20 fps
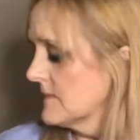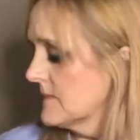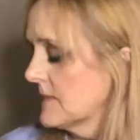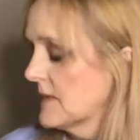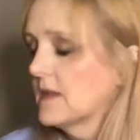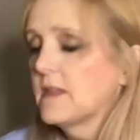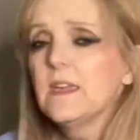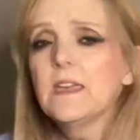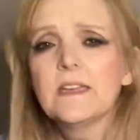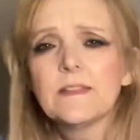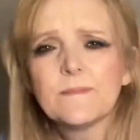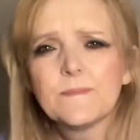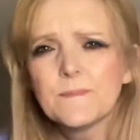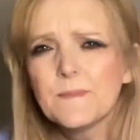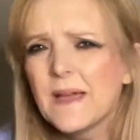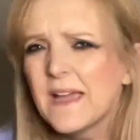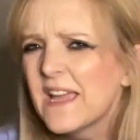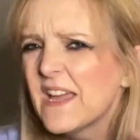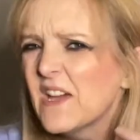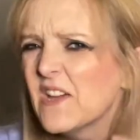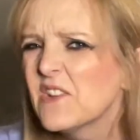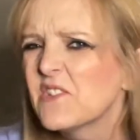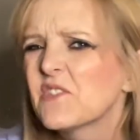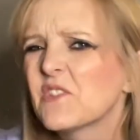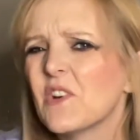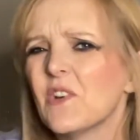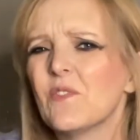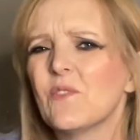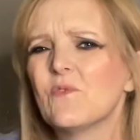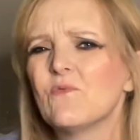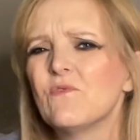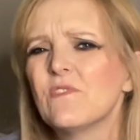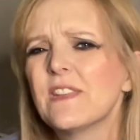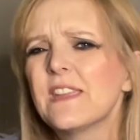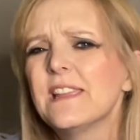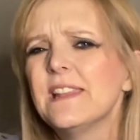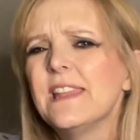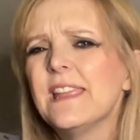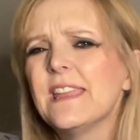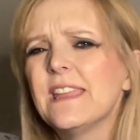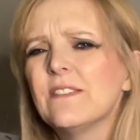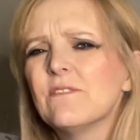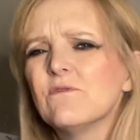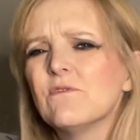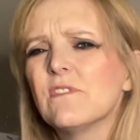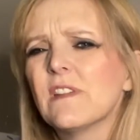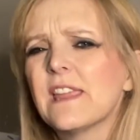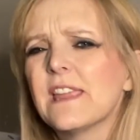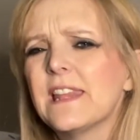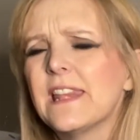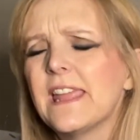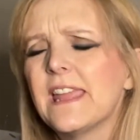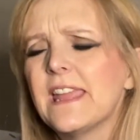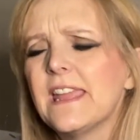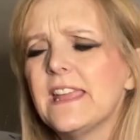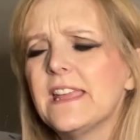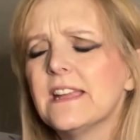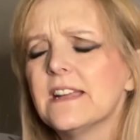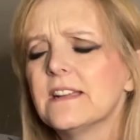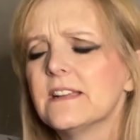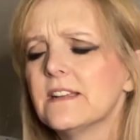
Yeah, my hair's gone really